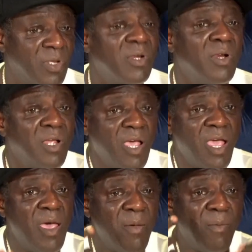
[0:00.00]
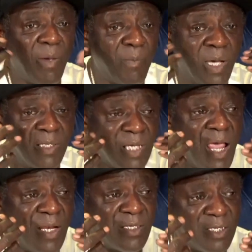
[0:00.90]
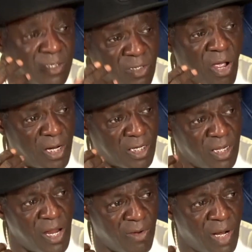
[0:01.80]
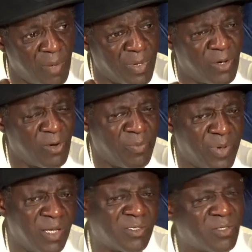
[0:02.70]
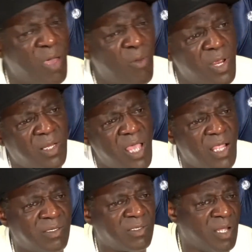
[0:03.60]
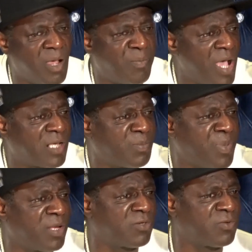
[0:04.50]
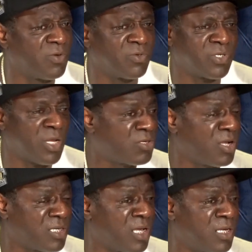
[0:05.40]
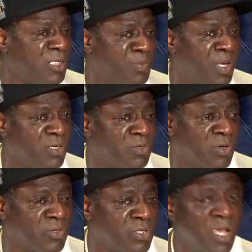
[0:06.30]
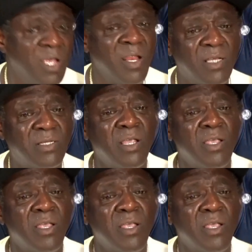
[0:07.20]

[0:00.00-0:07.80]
and my sinuses started clearing up a little bit. So I went and got a box of Benadryls, and I started taking these Benadryls. Next thing you